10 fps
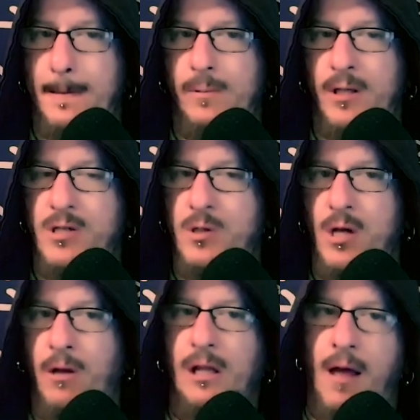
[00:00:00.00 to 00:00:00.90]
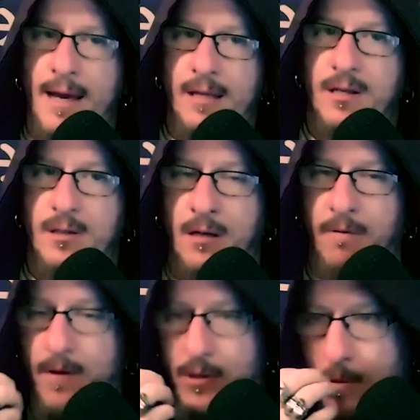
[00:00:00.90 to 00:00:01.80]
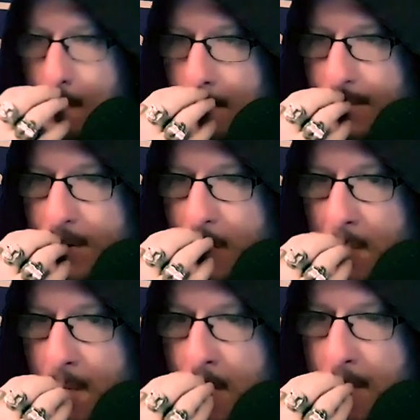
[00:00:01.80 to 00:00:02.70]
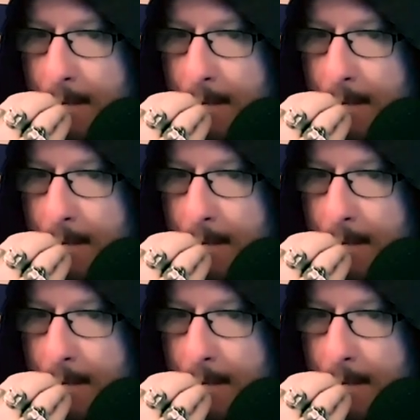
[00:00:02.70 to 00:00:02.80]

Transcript: this is unlike this individual to